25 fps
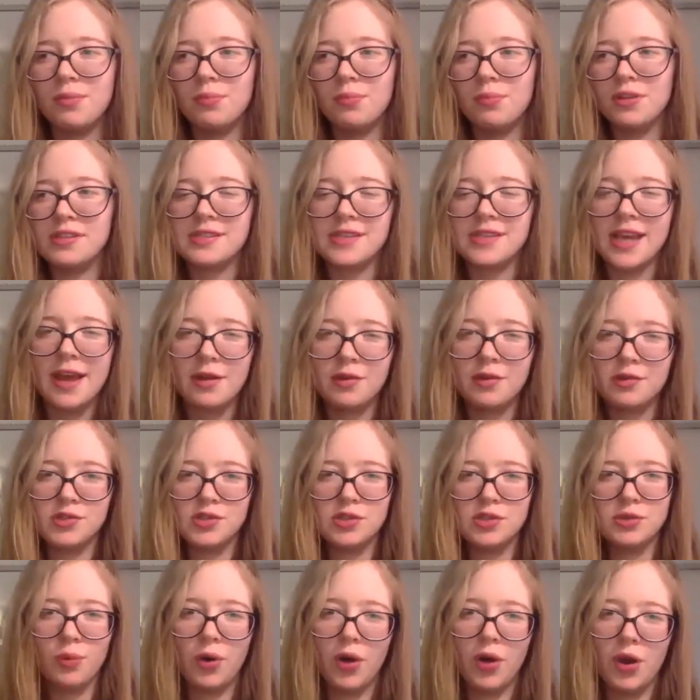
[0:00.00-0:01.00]
sales.
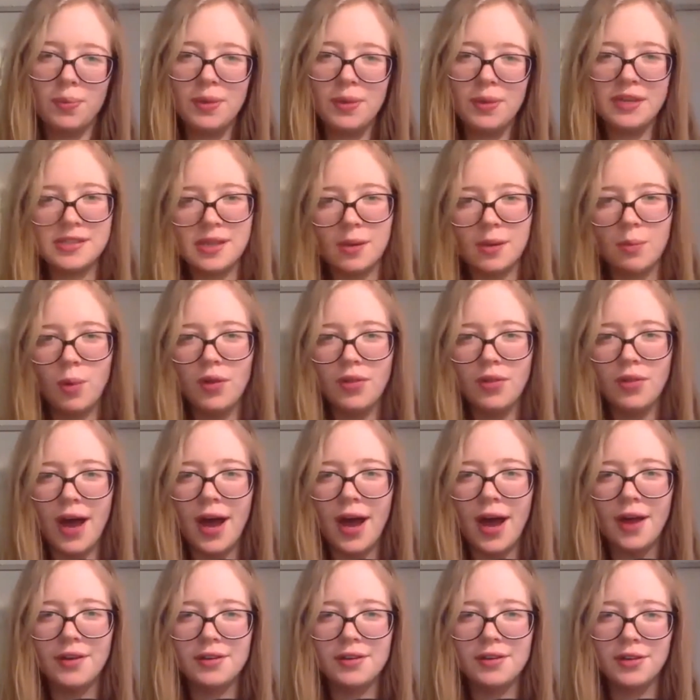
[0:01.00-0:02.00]
You want to be someone
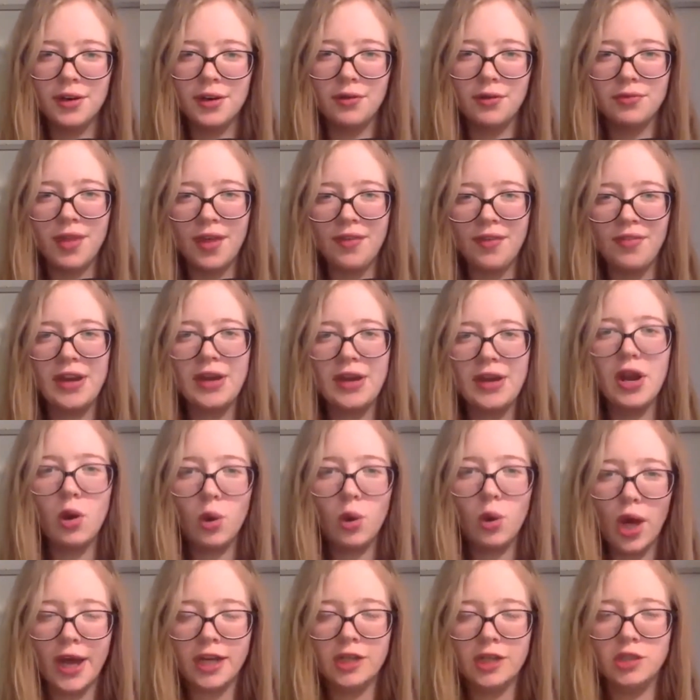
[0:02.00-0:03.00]
that, you know, that they know,
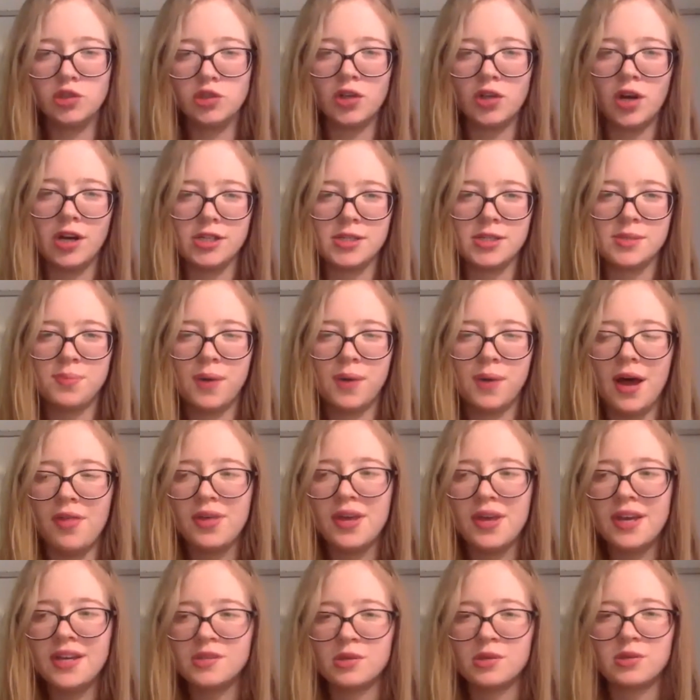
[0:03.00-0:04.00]
like, and trust. But I
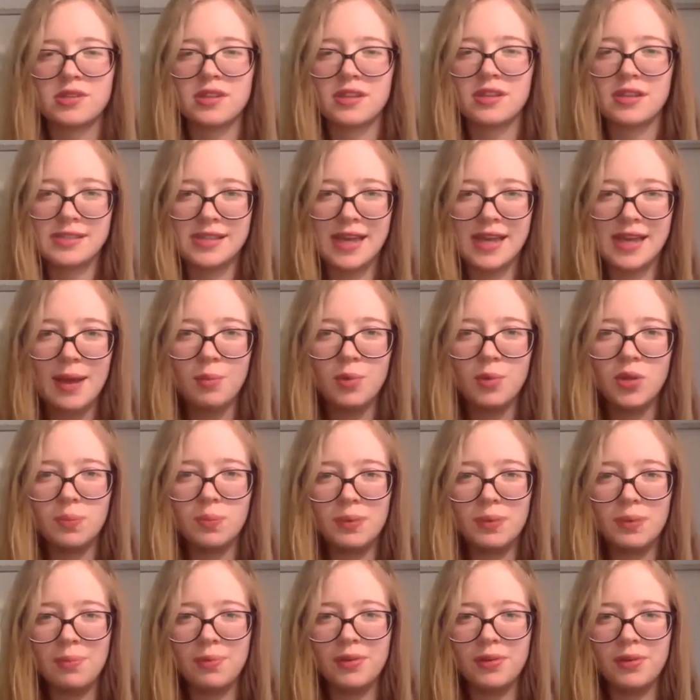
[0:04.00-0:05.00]
think it's also the same with the
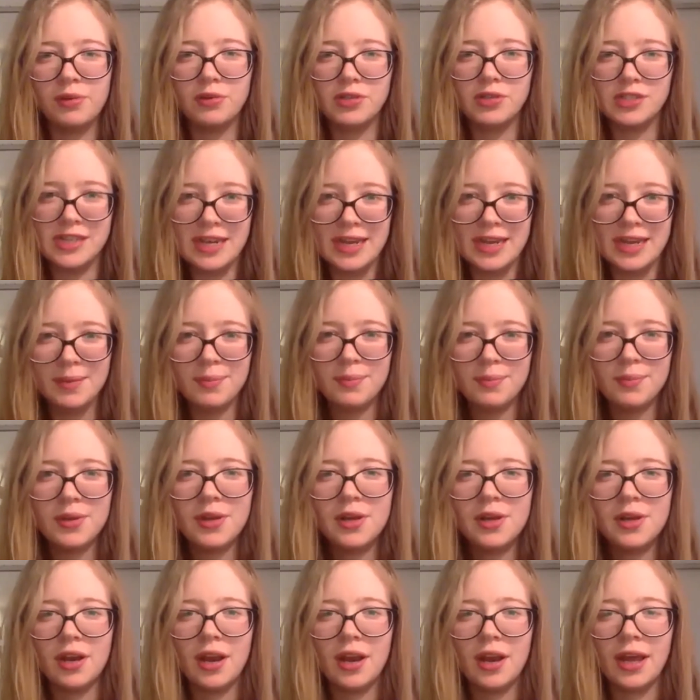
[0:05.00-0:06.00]
people in your team.
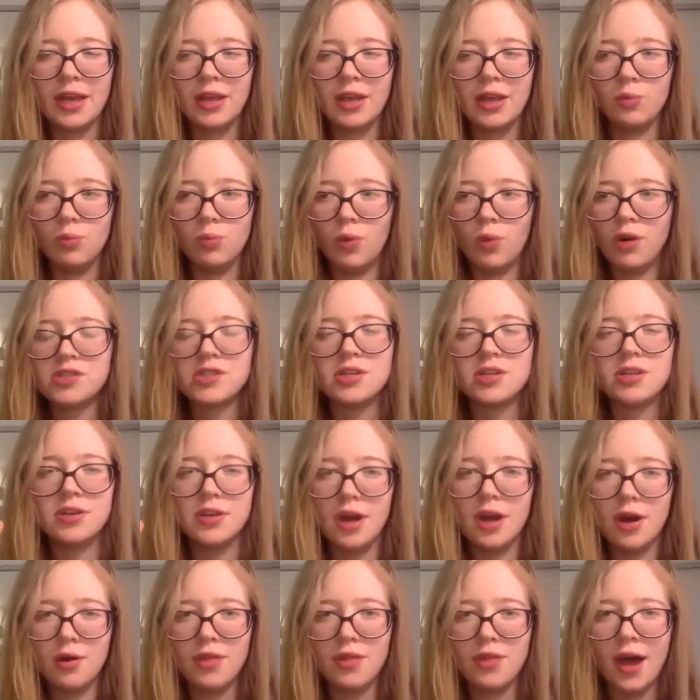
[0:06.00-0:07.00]
Like, you want to
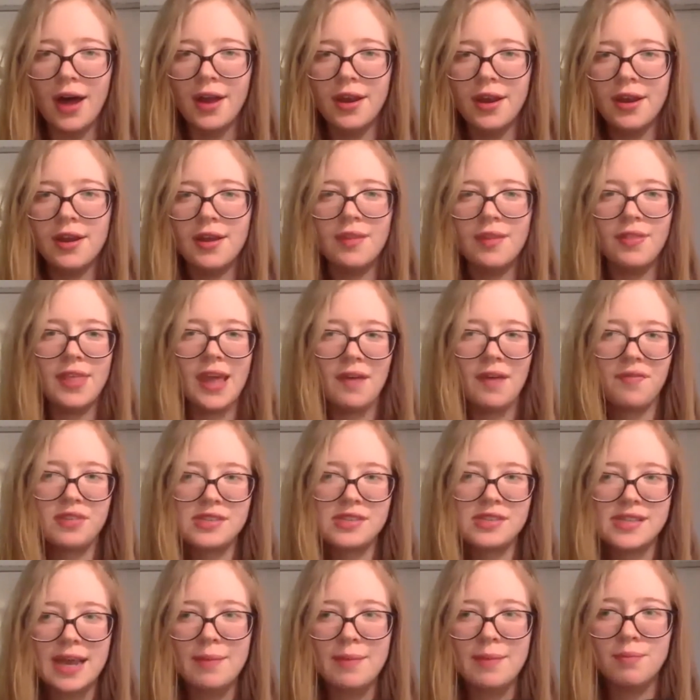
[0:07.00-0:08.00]
know that they have the
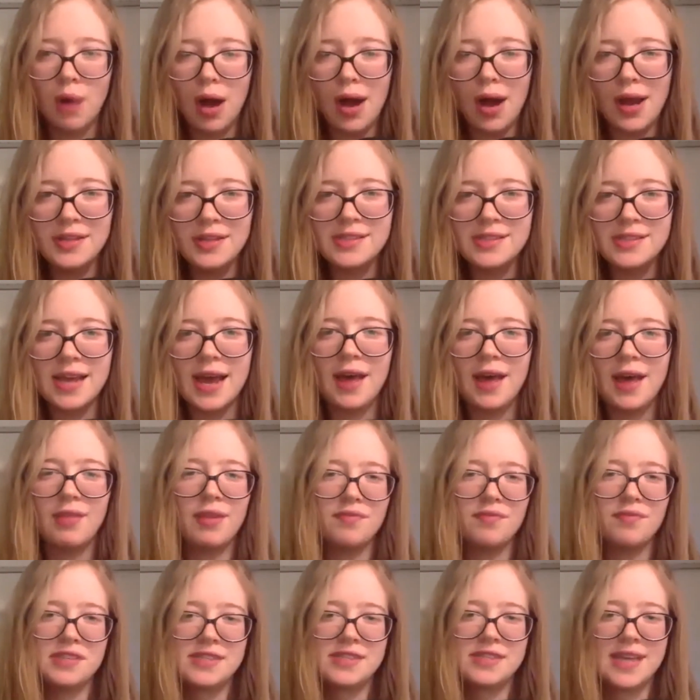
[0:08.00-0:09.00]
same mindset, they have
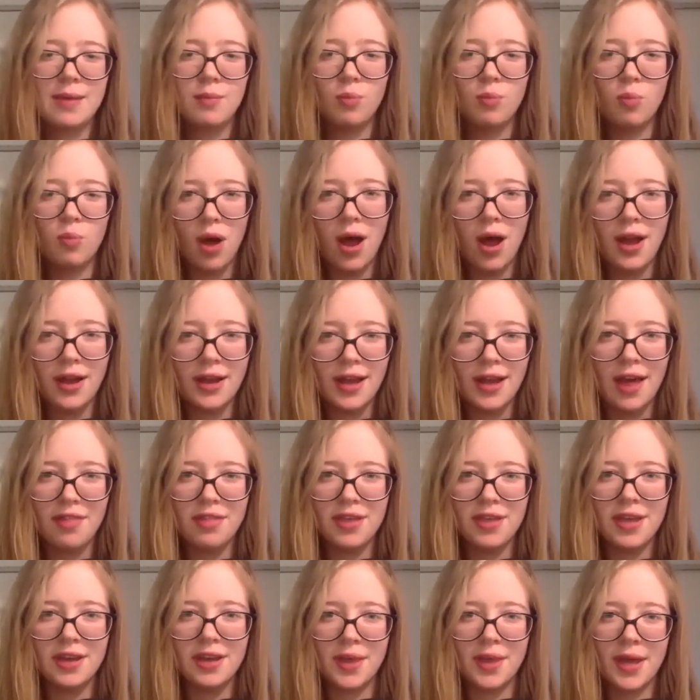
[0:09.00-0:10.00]
the same work
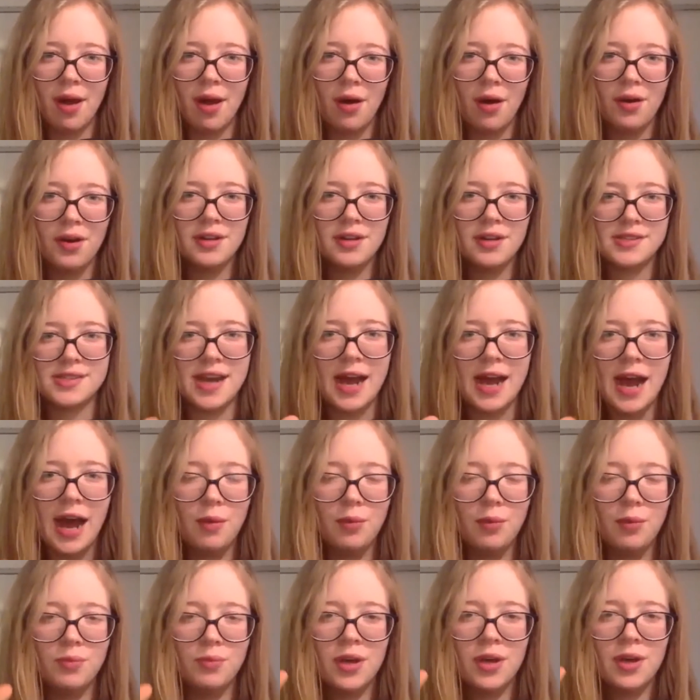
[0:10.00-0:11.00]
ethic, they
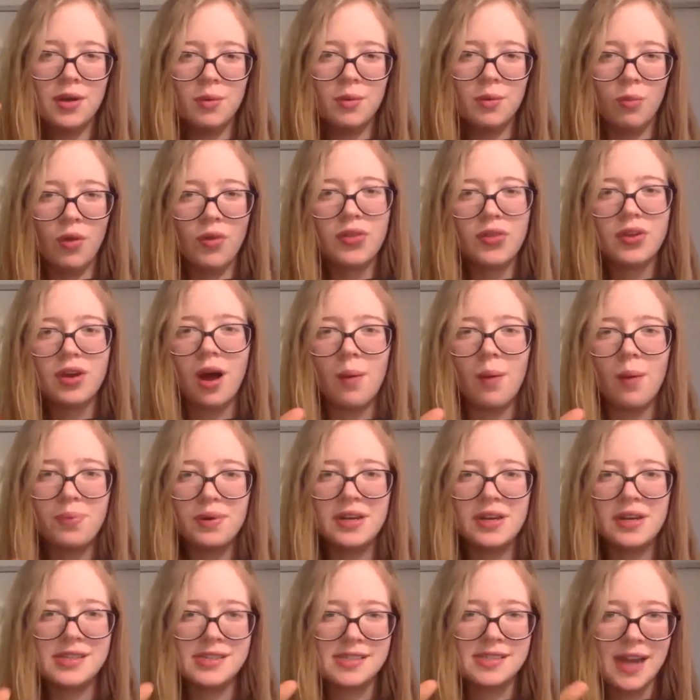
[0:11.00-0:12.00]
understand what the
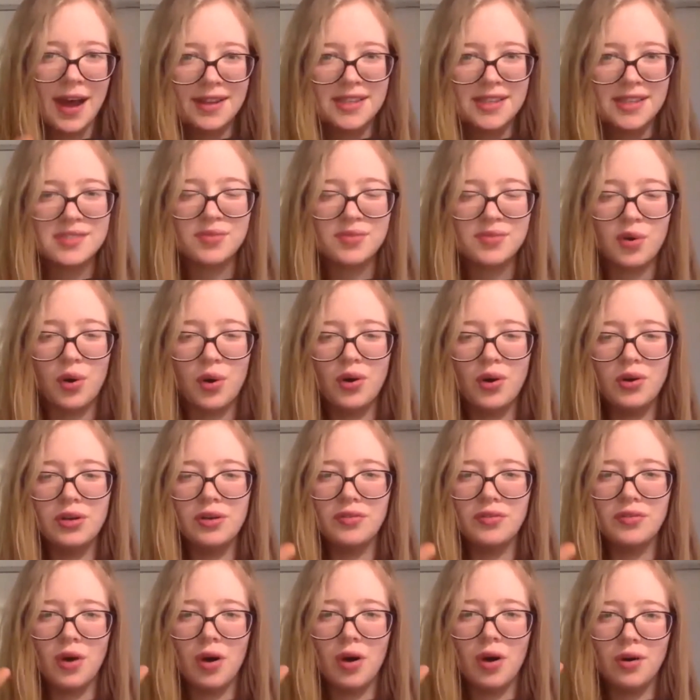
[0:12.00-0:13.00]
company stands for, and you've
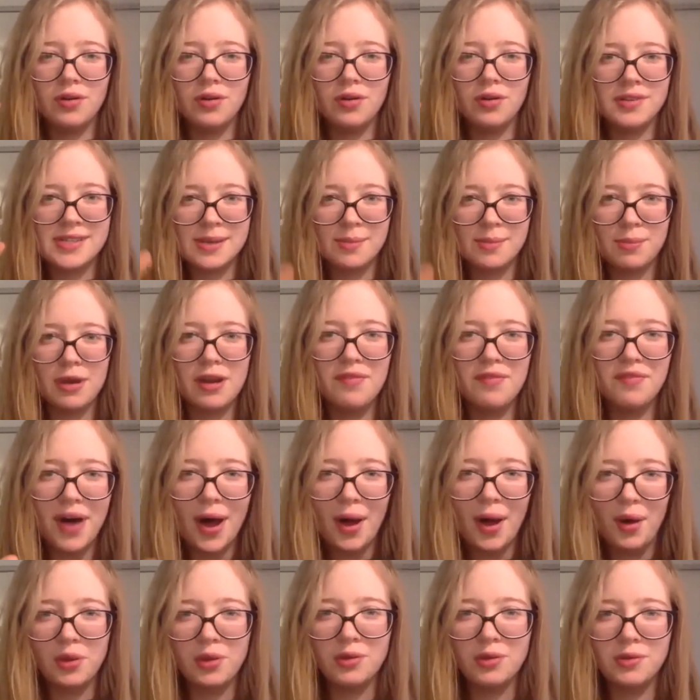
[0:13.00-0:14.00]
got similar
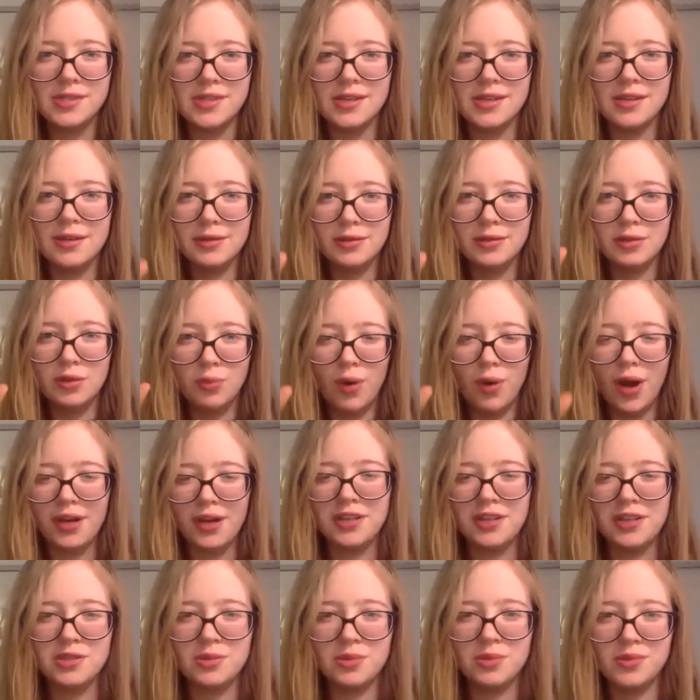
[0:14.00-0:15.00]
values, and you're working
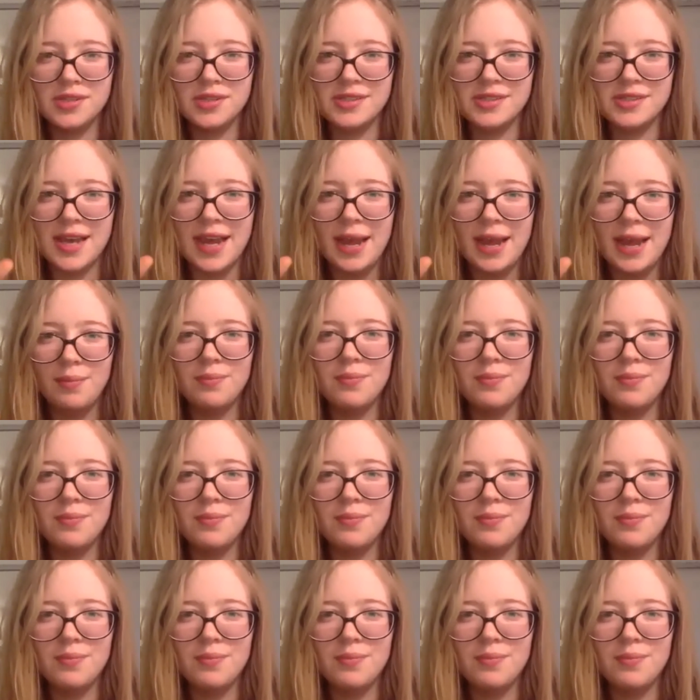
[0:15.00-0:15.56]
towards the same